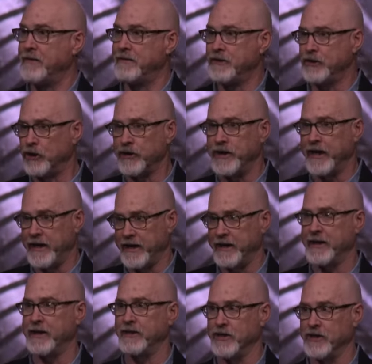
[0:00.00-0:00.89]
You'll get
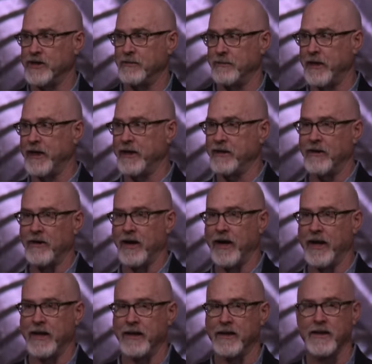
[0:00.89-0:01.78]
it in just a minute, all
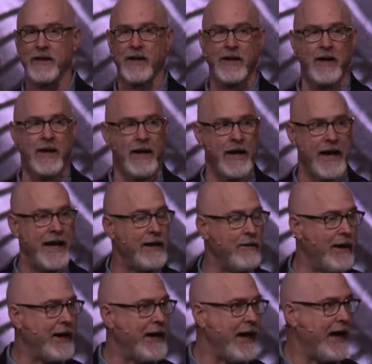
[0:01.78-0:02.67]
right?
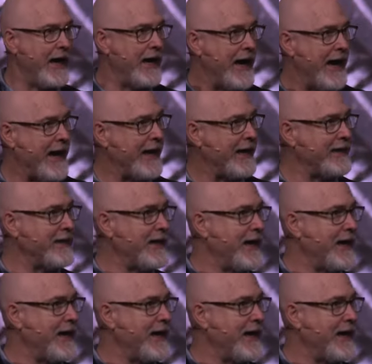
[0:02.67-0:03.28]
Anyway, uh, and